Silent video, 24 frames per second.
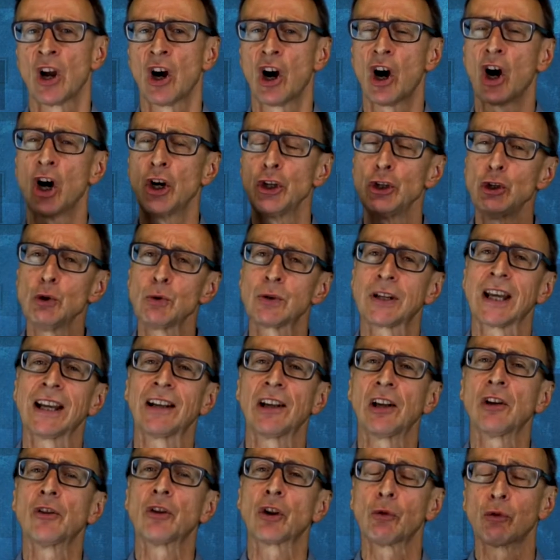Are you
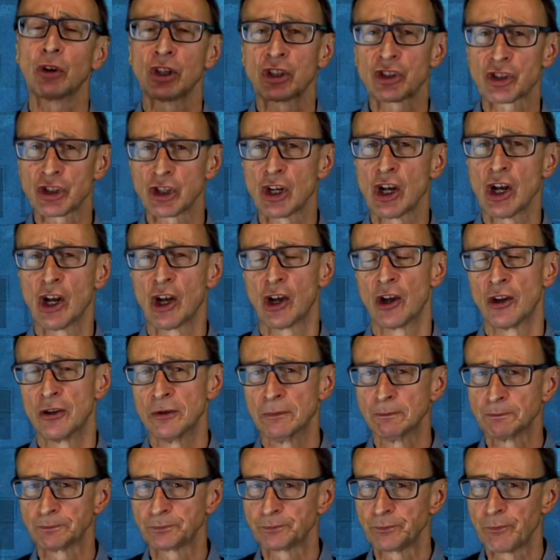getting the return,
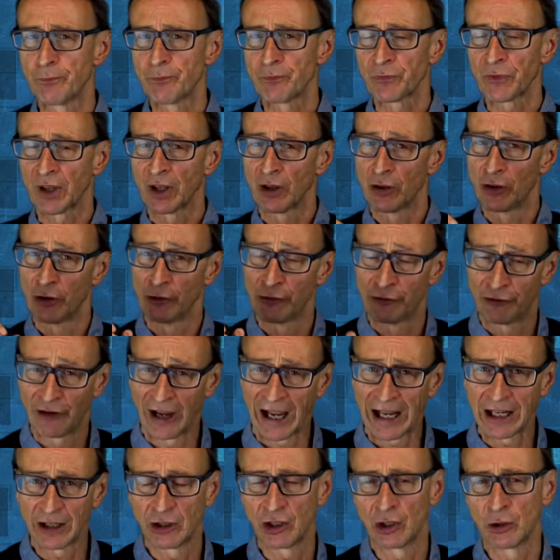the
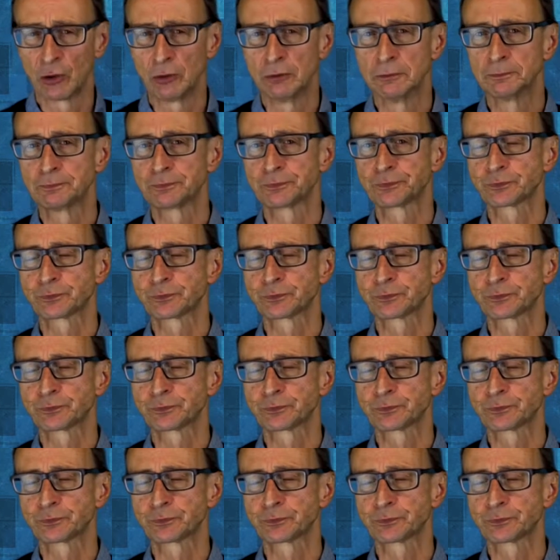value